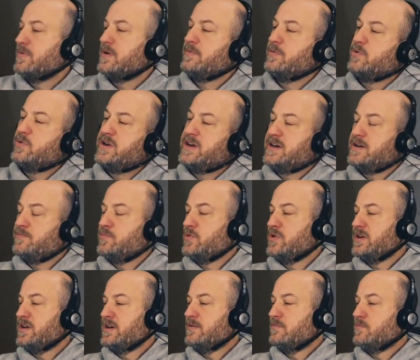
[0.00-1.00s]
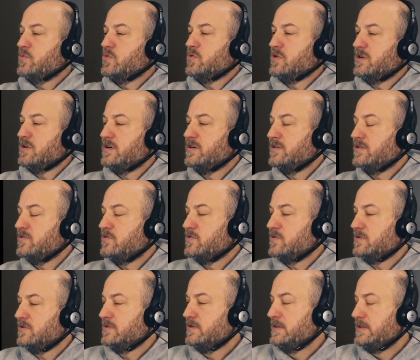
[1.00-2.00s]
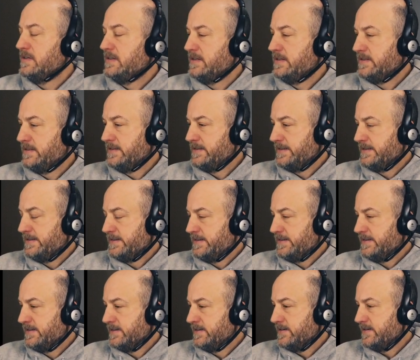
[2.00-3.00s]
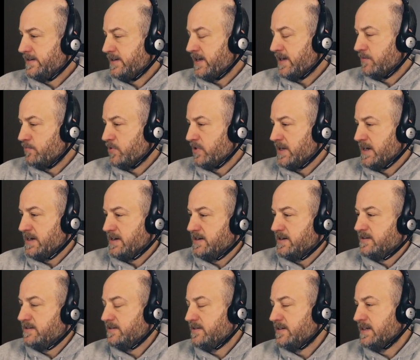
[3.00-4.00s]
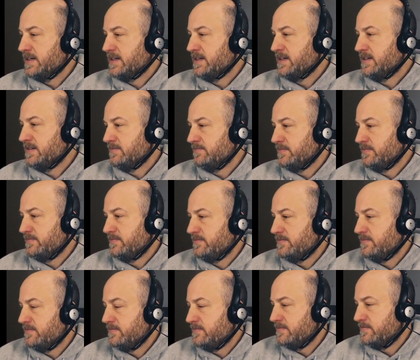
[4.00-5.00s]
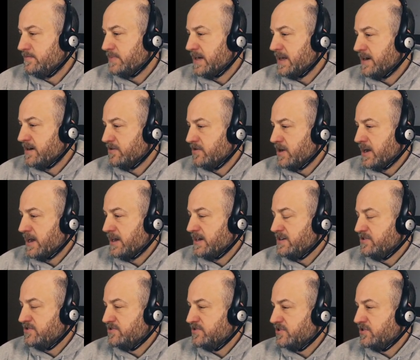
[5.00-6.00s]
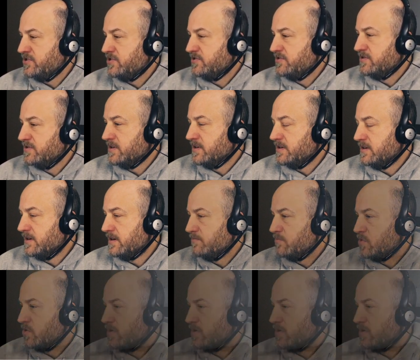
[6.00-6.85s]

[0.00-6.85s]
Maybe we need to put in a more hardcore kick plate. But I don't know how you'd secure a more